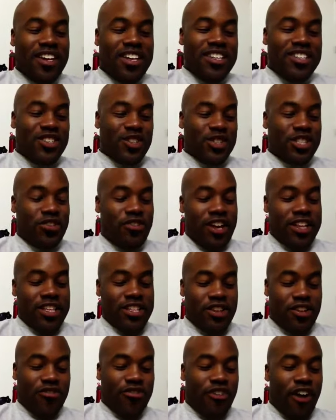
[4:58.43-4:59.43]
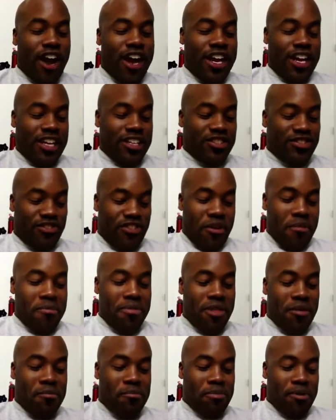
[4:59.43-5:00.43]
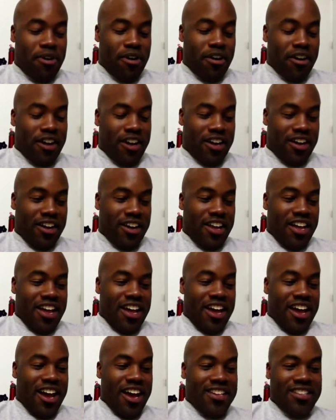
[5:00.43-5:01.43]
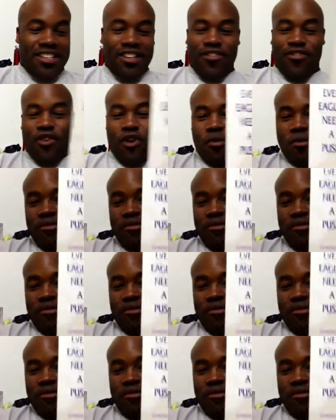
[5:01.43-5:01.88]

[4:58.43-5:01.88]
So she read this on Friday, and it's from the book It's in the form